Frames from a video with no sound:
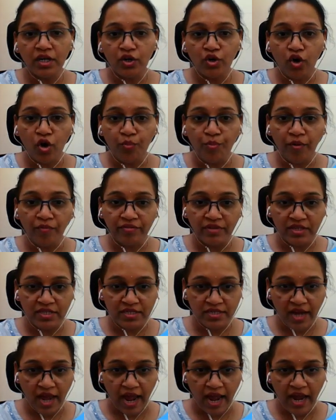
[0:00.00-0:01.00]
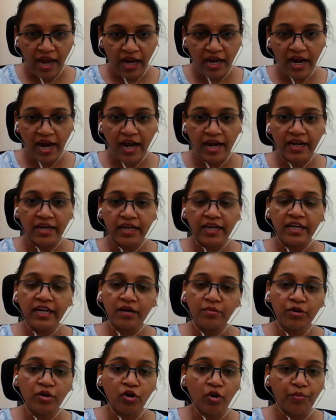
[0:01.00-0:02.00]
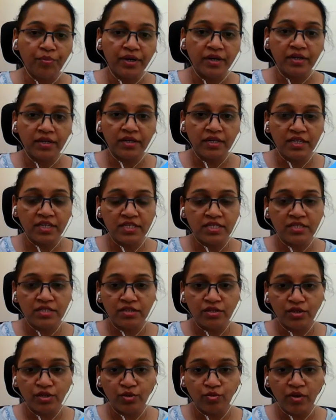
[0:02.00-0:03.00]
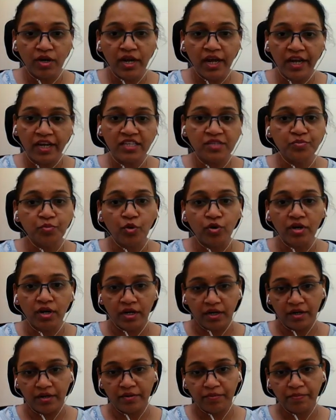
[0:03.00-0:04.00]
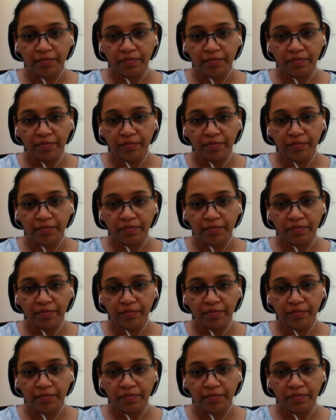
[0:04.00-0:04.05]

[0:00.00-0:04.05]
top of the stack and incoming operator is your exponent.